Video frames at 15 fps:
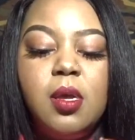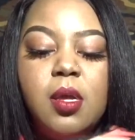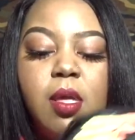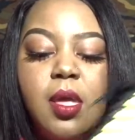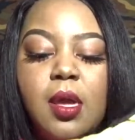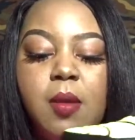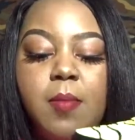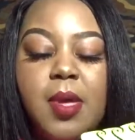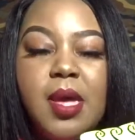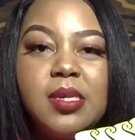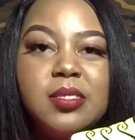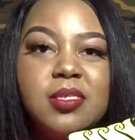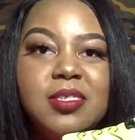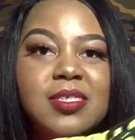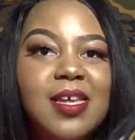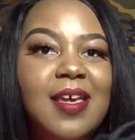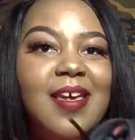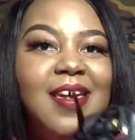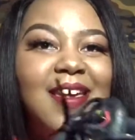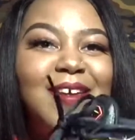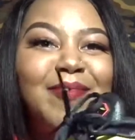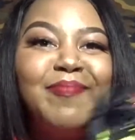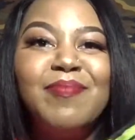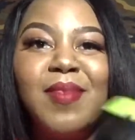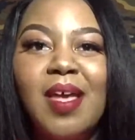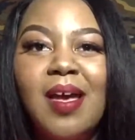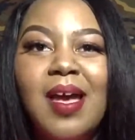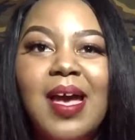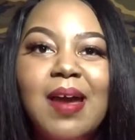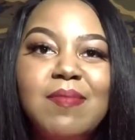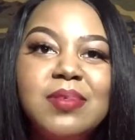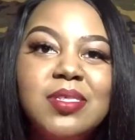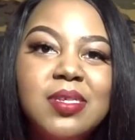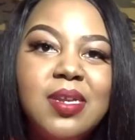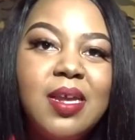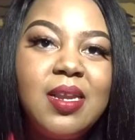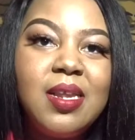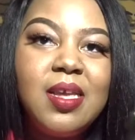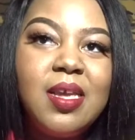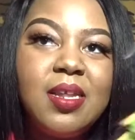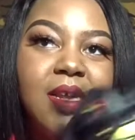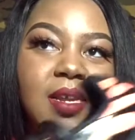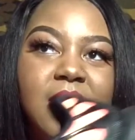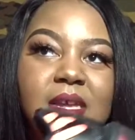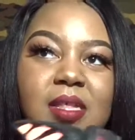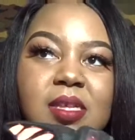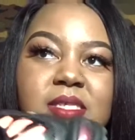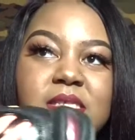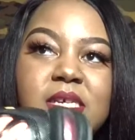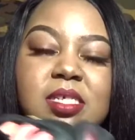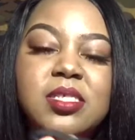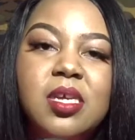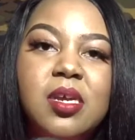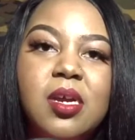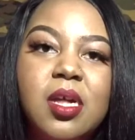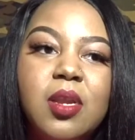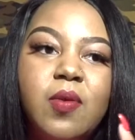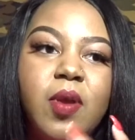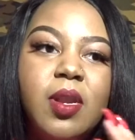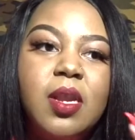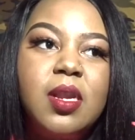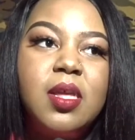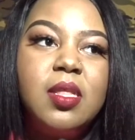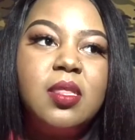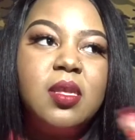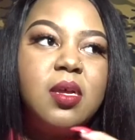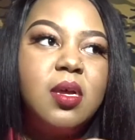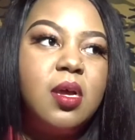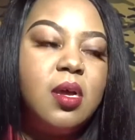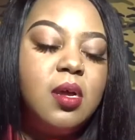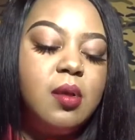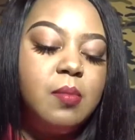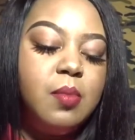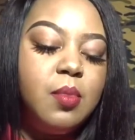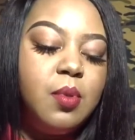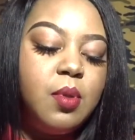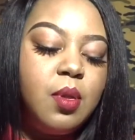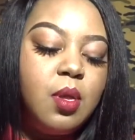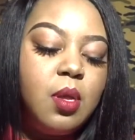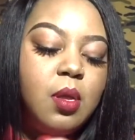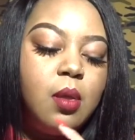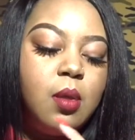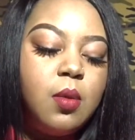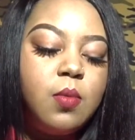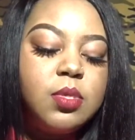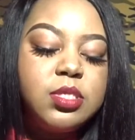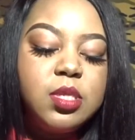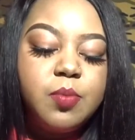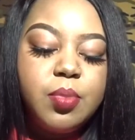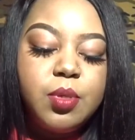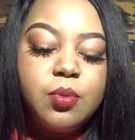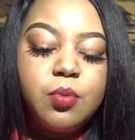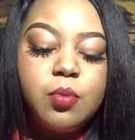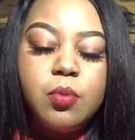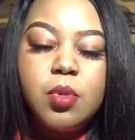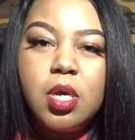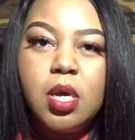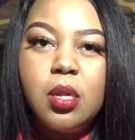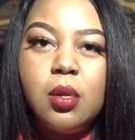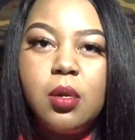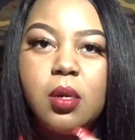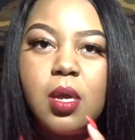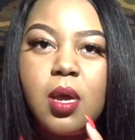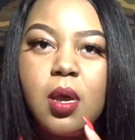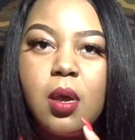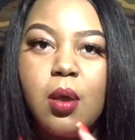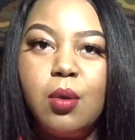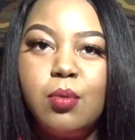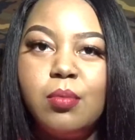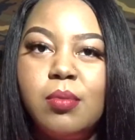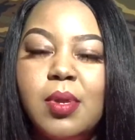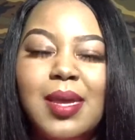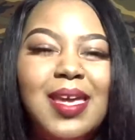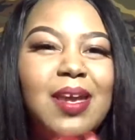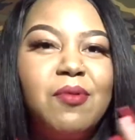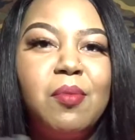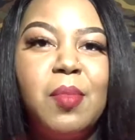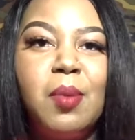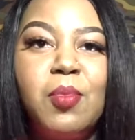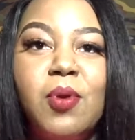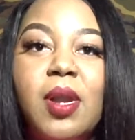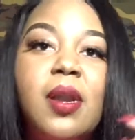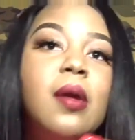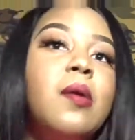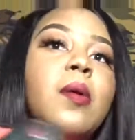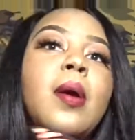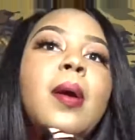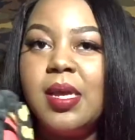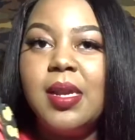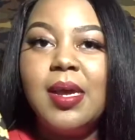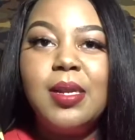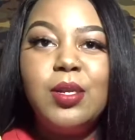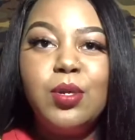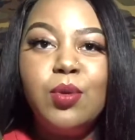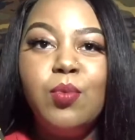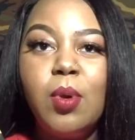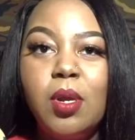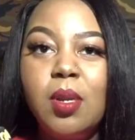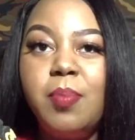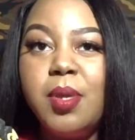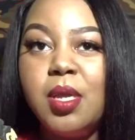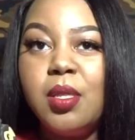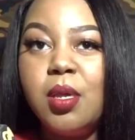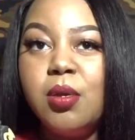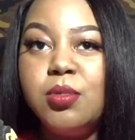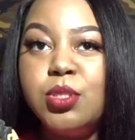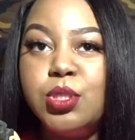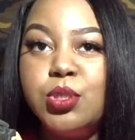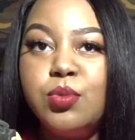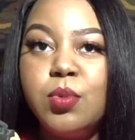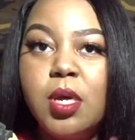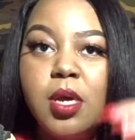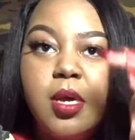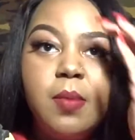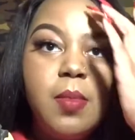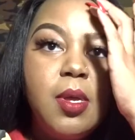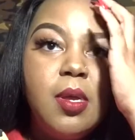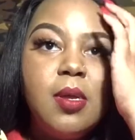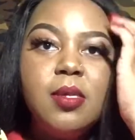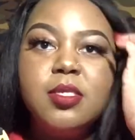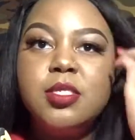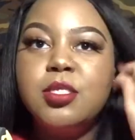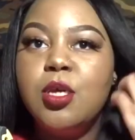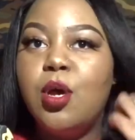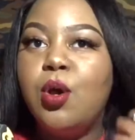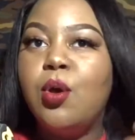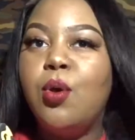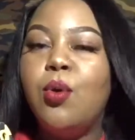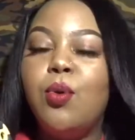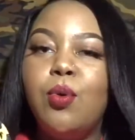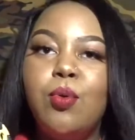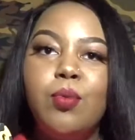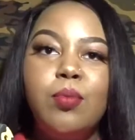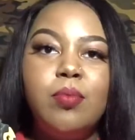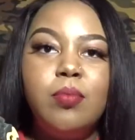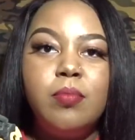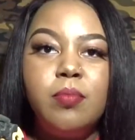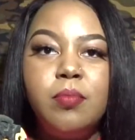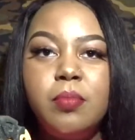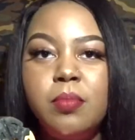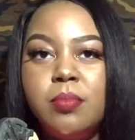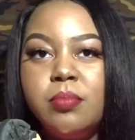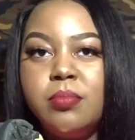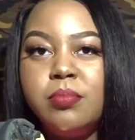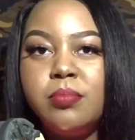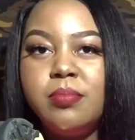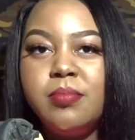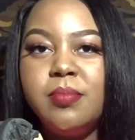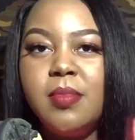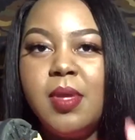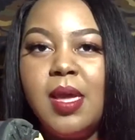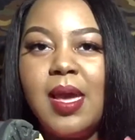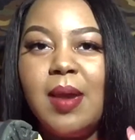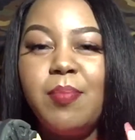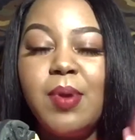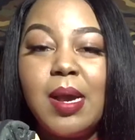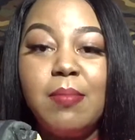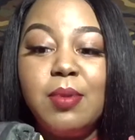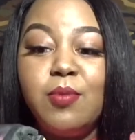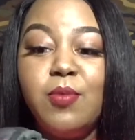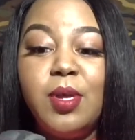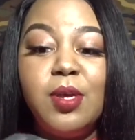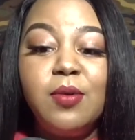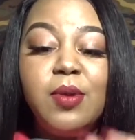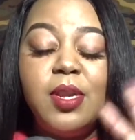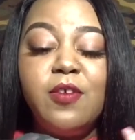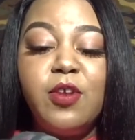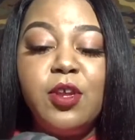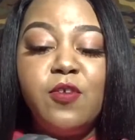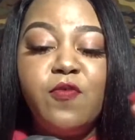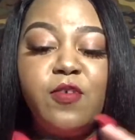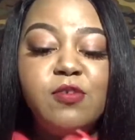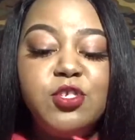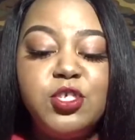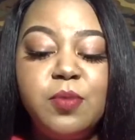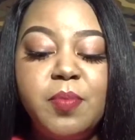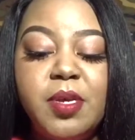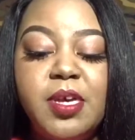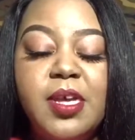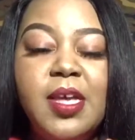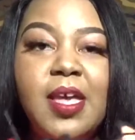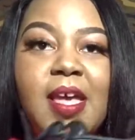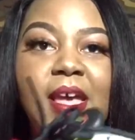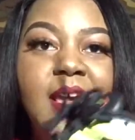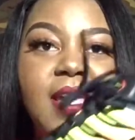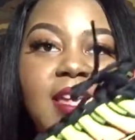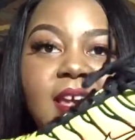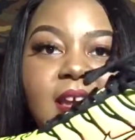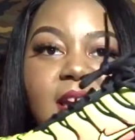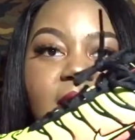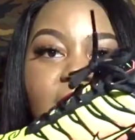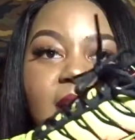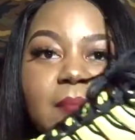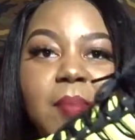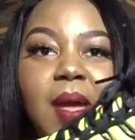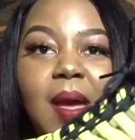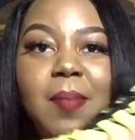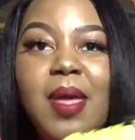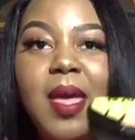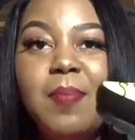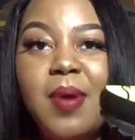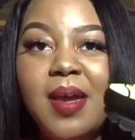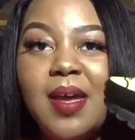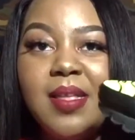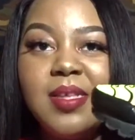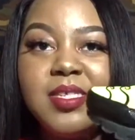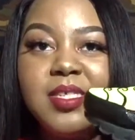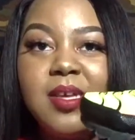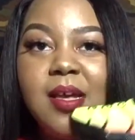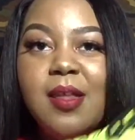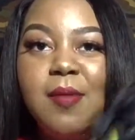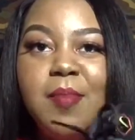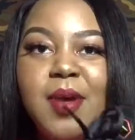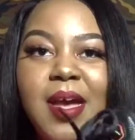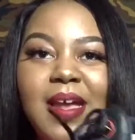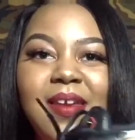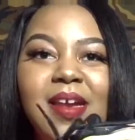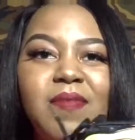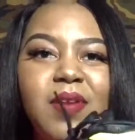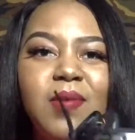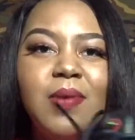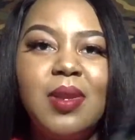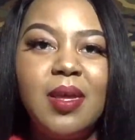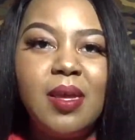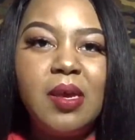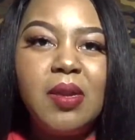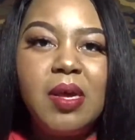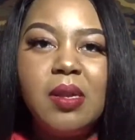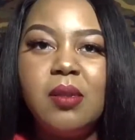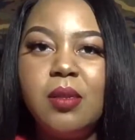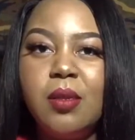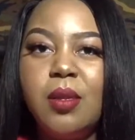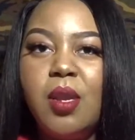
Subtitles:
Air Maxes, and obviously they did. They did the sunset color, and they did the what's the blue color called? I can't remember right now. And I do want to pick those two up, so I probably will in the near future. But yeah, I'm happy I got this color, but I definitely would have held out a little